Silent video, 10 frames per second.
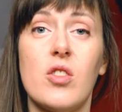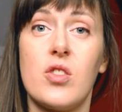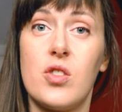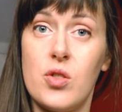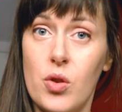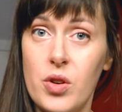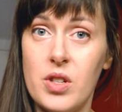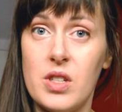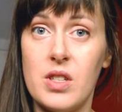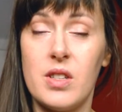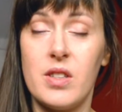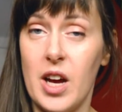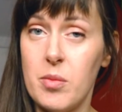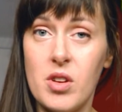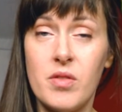on certain
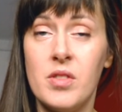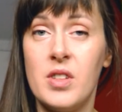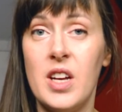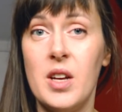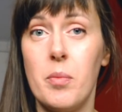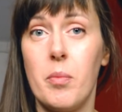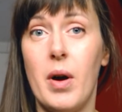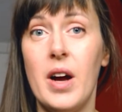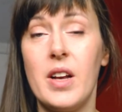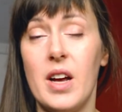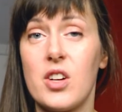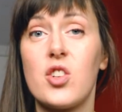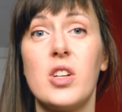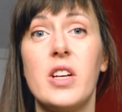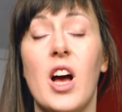times of the day might
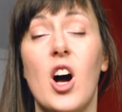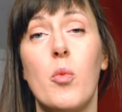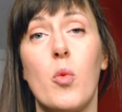actually help